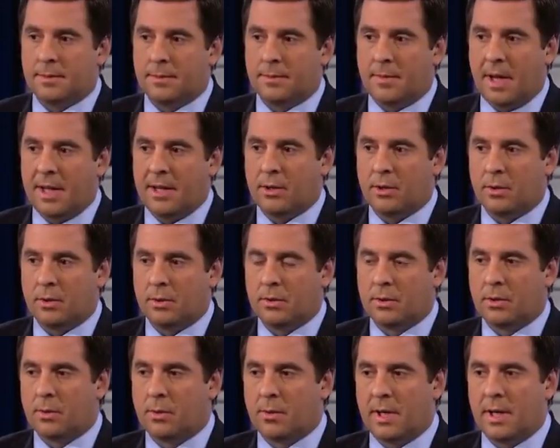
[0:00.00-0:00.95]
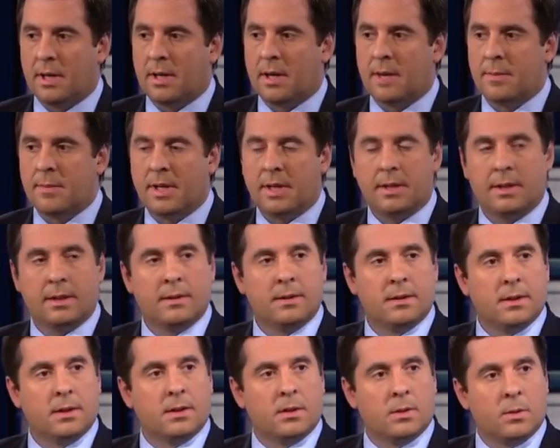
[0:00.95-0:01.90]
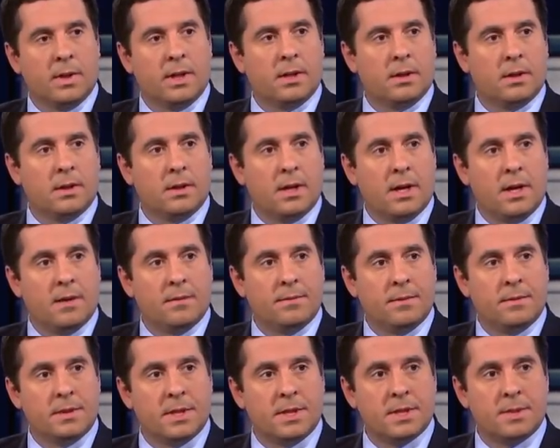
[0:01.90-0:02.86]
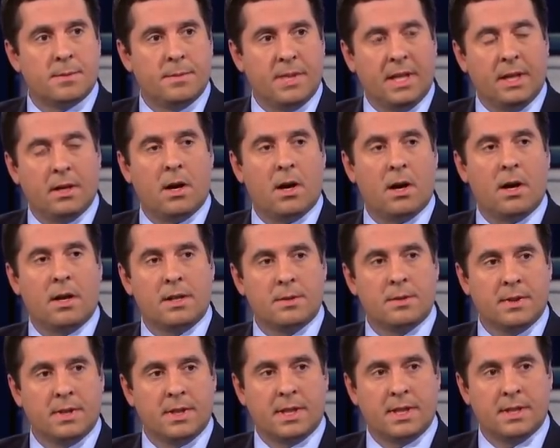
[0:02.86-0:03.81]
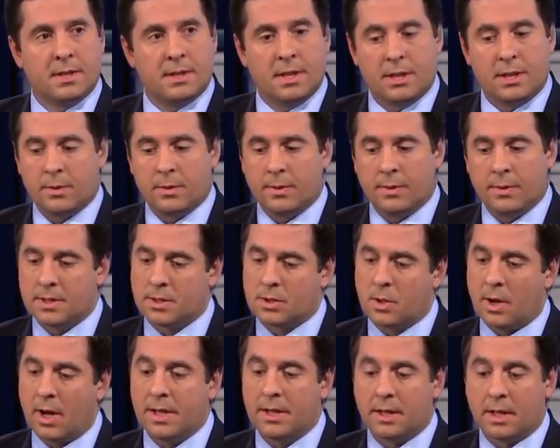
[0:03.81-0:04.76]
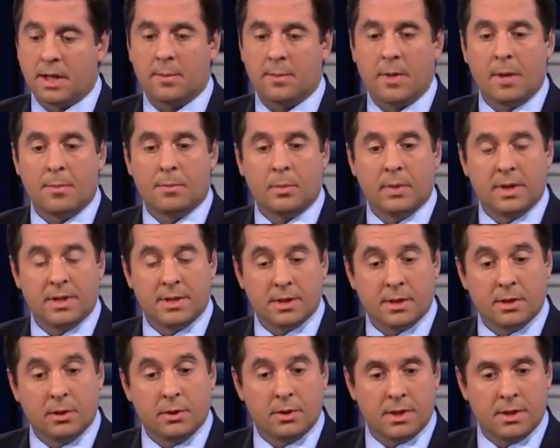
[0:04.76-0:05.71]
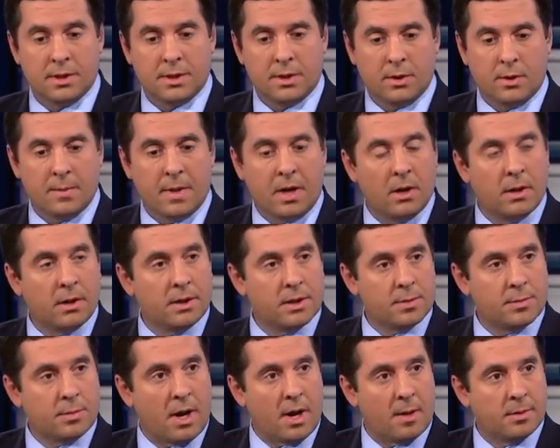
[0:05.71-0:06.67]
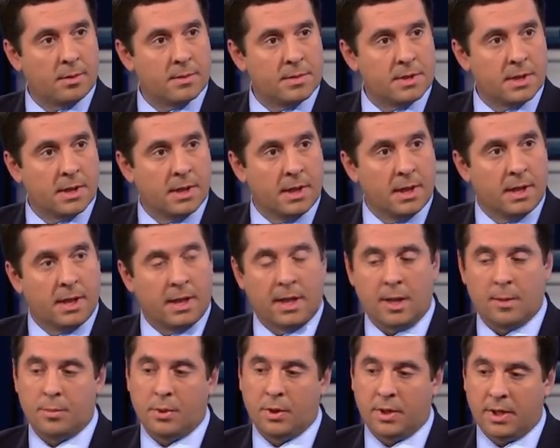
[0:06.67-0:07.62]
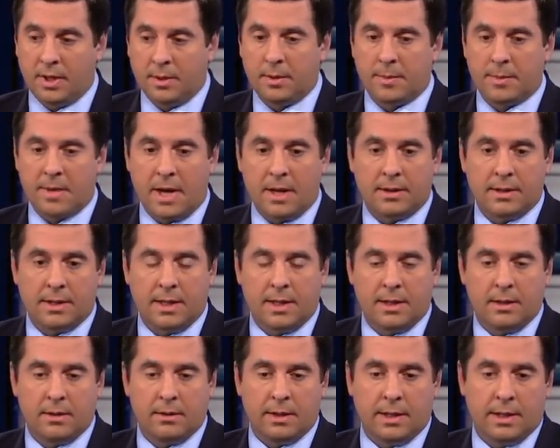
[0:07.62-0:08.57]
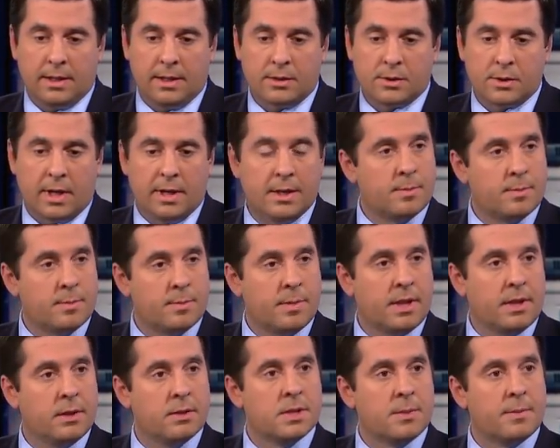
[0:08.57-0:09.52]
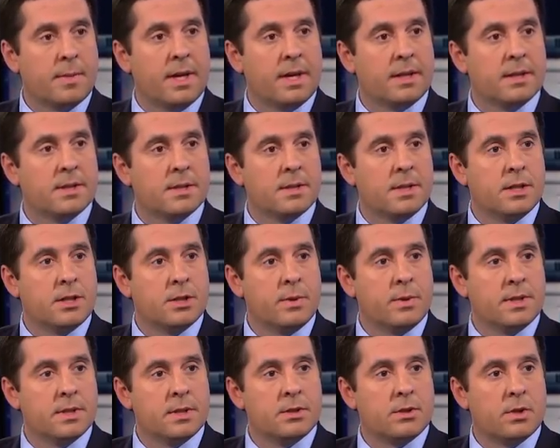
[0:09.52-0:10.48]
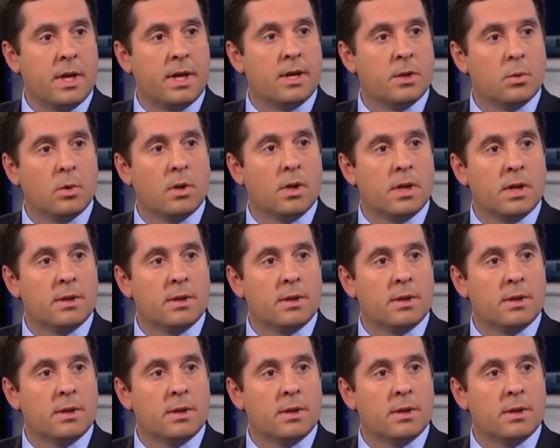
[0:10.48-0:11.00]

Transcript: my whole career, I made a career of just being honest with constituents, trying to come up with solutions to America's problems, and putting them out there and trying to explain those to my constituents and trying to work